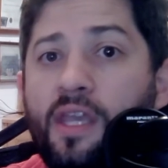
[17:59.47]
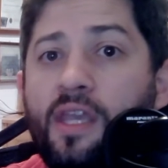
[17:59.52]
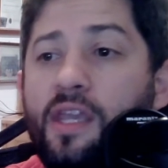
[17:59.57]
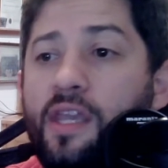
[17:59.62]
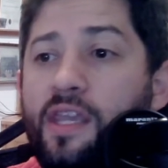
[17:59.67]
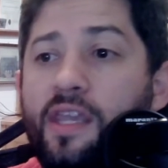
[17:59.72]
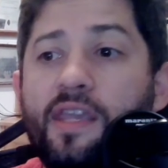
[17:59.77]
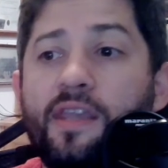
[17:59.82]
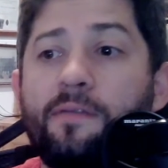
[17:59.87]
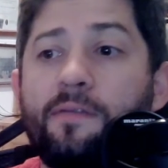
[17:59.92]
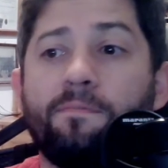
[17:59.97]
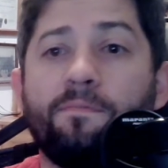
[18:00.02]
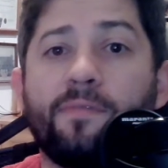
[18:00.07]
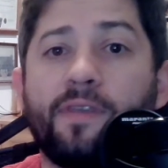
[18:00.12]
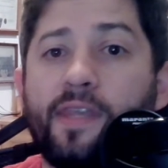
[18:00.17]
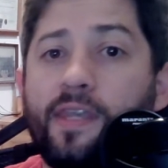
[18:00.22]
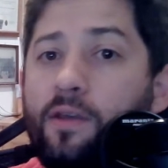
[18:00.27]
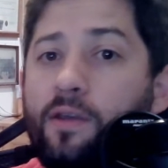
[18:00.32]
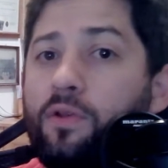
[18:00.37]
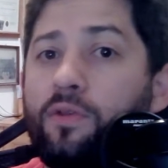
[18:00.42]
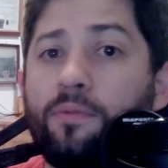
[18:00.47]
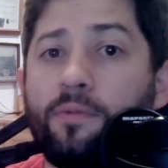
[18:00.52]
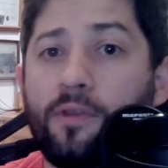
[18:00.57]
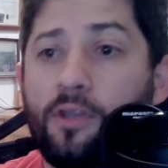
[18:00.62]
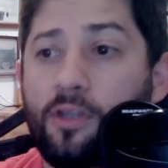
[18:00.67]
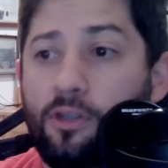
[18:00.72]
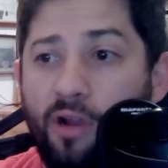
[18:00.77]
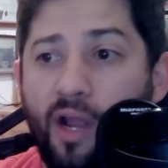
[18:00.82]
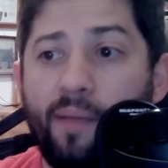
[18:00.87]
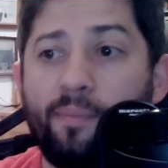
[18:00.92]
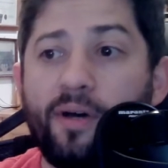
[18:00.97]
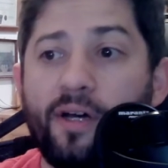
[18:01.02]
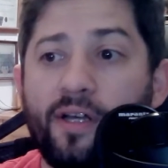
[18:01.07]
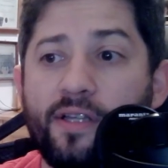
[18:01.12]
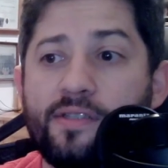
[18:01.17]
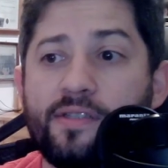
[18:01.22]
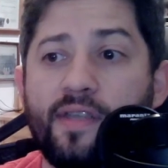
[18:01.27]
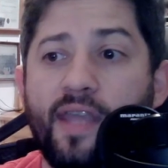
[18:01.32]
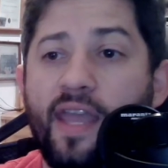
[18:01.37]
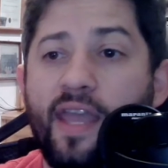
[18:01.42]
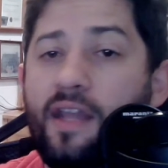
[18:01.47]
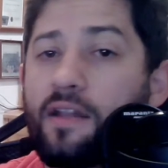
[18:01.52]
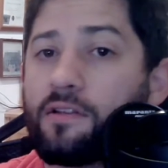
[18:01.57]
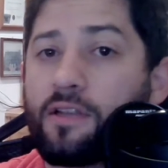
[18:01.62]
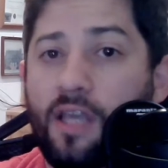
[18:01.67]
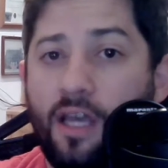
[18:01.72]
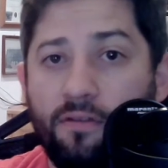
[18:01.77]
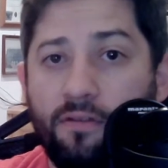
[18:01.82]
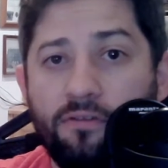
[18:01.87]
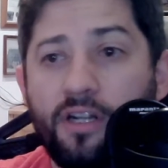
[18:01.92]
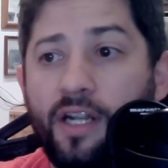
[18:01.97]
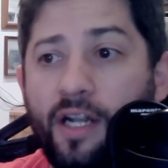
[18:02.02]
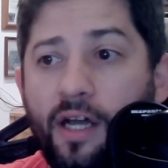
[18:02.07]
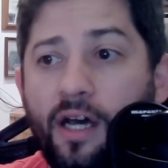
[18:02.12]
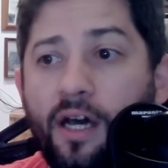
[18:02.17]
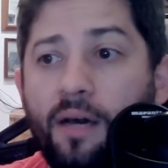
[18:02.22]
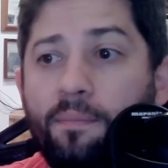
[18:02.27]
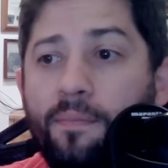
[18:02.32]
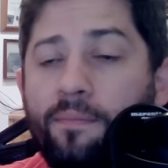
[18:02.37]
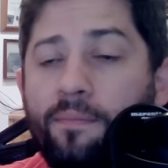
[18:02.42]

He killed grandmas and covered it up.